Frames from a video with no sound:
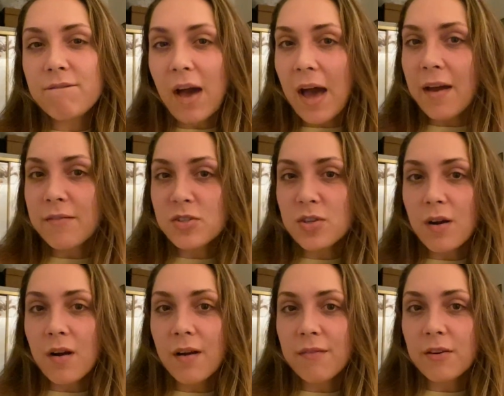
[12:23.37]

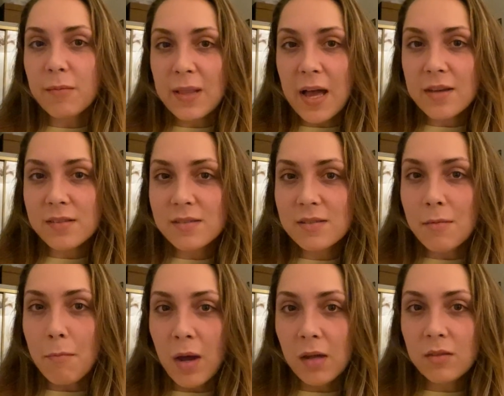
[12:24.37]
5-star from last
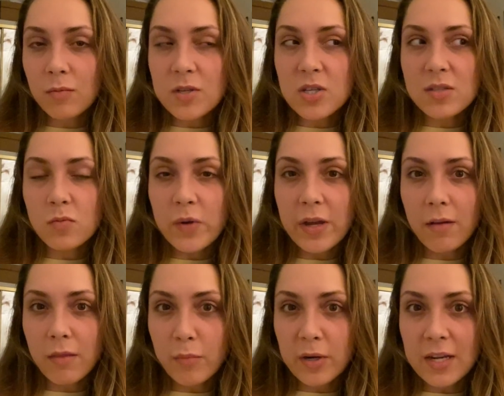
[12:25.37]
month, which is We
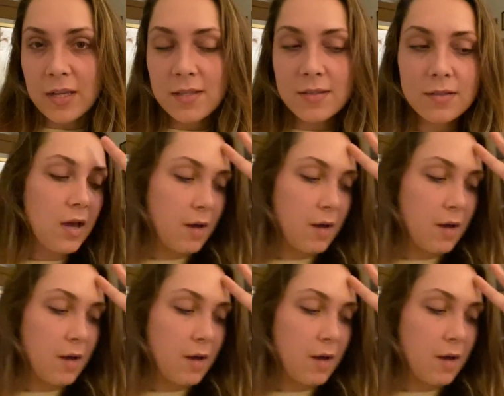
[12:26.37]
Are the Brennans.